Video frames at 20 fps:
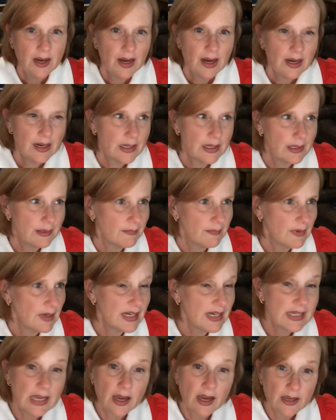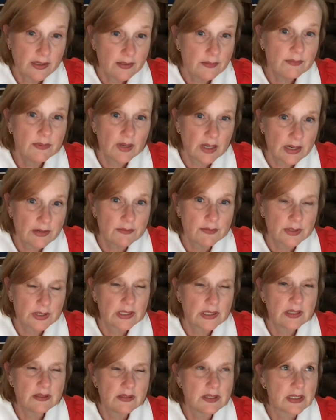I
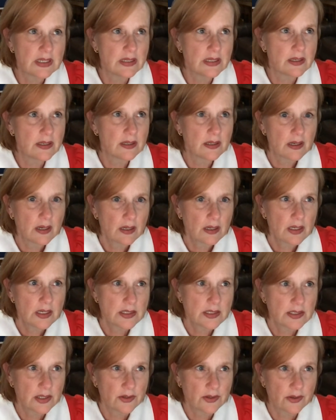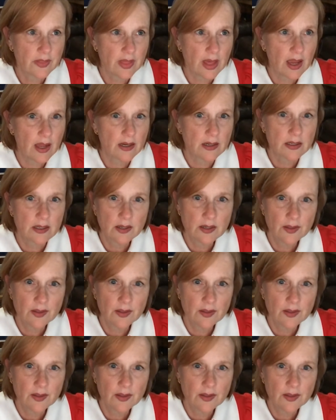really did consider that.